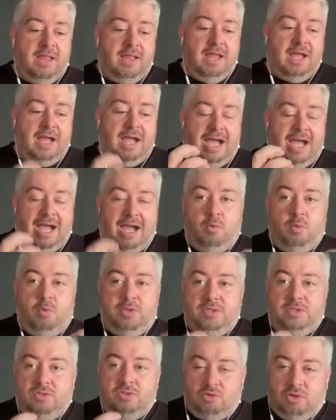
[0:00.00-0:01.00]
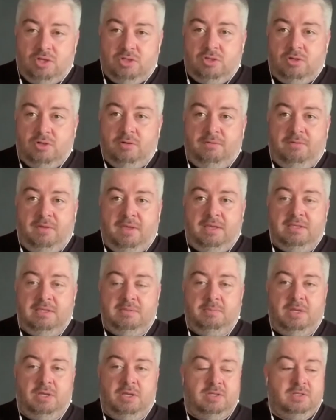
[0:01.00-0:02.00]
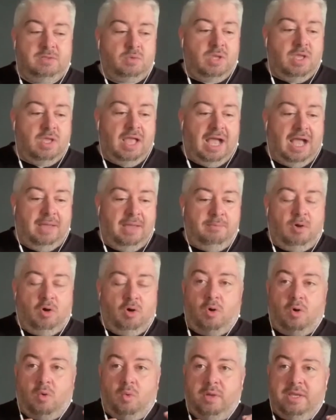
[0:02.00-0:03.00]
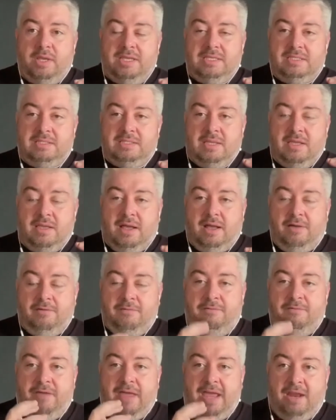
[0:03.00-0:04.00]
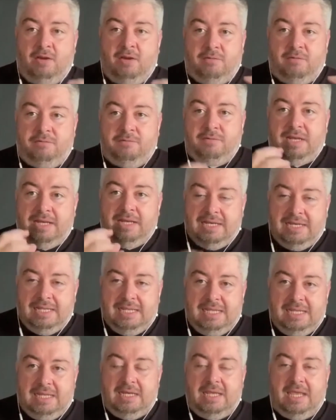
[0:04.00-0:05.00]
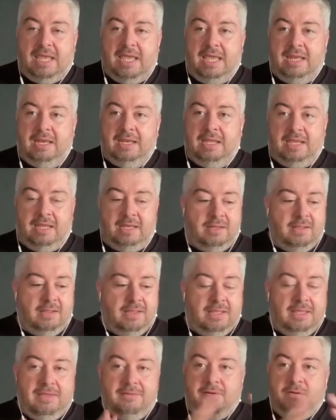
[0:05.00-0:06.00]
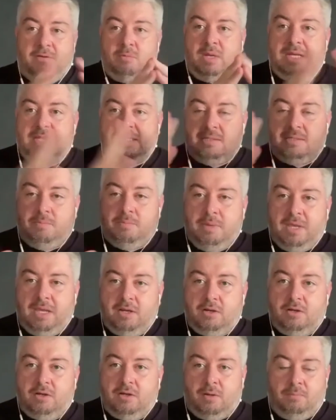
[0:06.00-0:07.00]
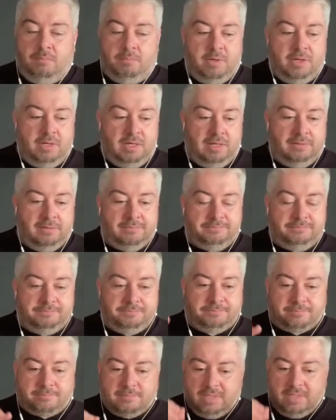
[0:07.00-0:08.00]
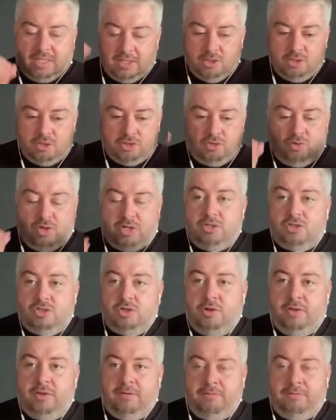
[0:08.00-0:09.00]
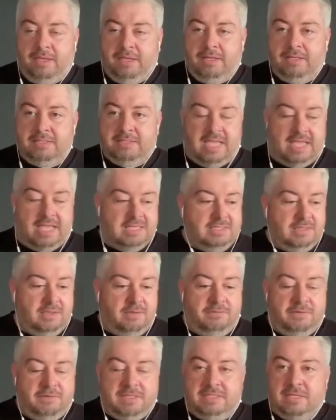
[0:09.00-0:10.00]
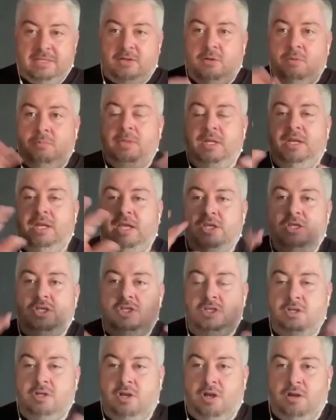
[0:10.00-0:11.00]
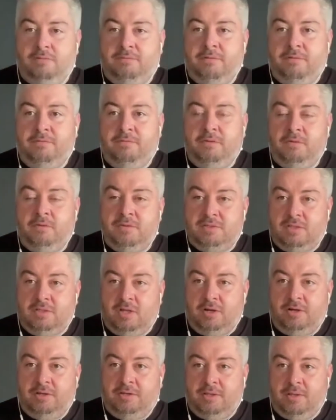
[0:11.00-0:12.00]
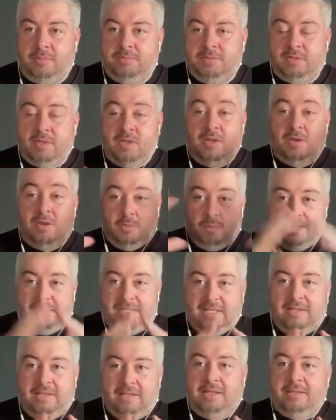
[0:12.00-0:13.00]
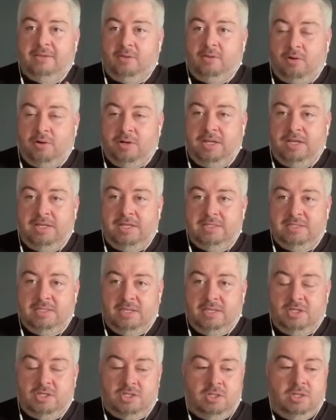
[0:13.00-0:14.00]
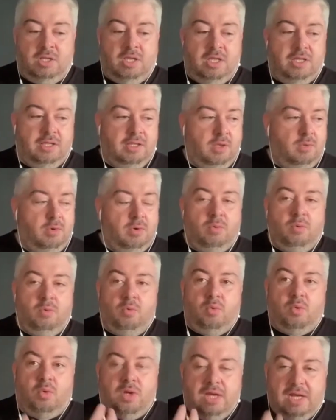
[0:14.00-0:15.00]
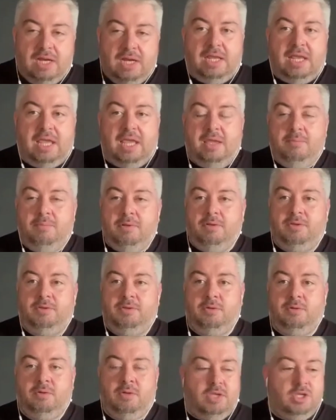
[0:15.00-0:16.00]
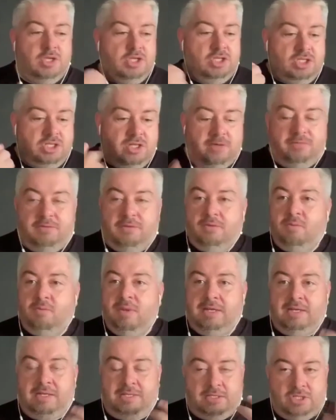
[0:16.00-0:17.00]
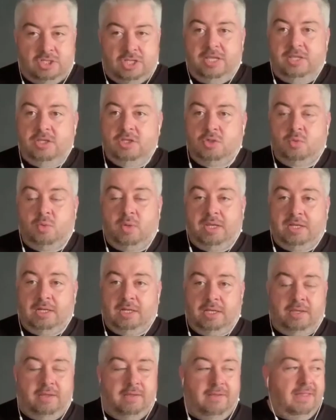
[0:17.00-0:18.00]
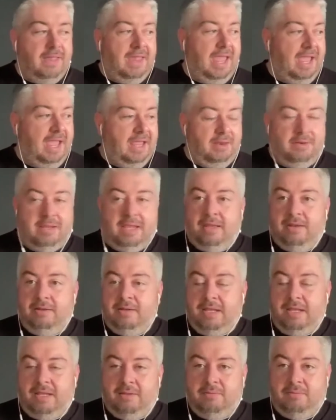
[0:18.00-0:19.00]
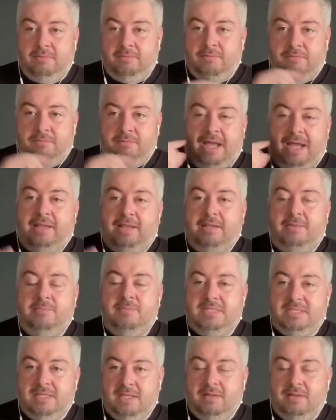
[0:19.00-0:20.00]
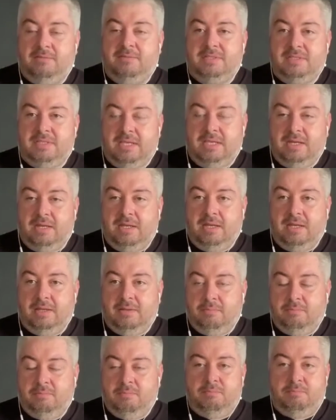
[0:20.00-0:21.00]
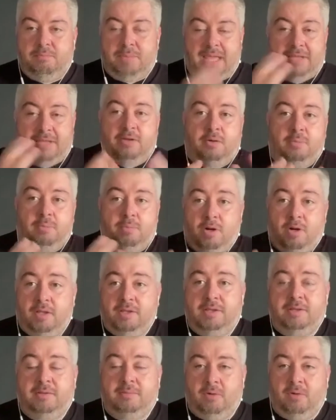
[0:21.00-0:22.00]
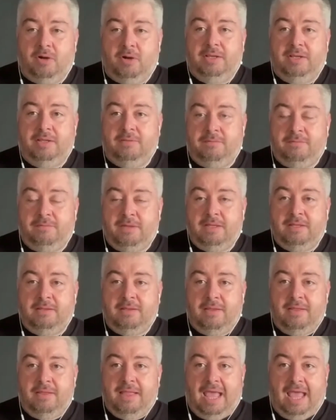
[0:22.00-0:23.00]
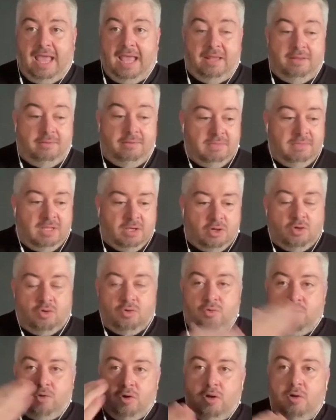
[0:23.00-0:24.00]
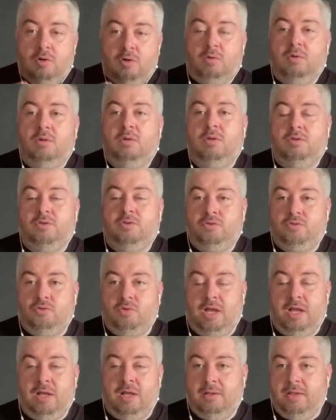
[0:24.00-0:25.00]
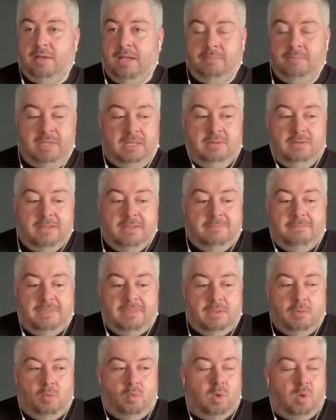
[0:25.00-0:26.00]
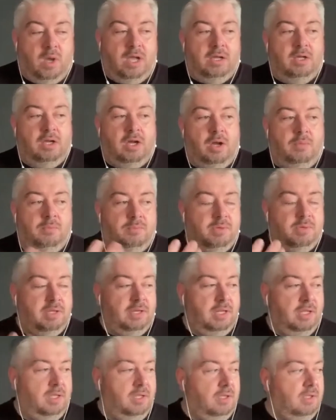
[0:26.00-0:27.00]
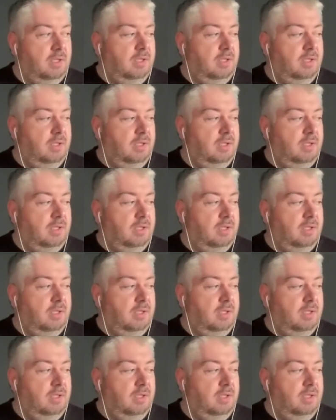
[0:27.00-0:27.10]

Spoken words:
how we structure things, because I'm always a fan of lean, and even when it's a bigger company, structuring things as if it's a combination of a few startups within that organization. They were really able to shift quickly, change quickly, and find themselves in a better product market fit and grow throughout. I mean, one company,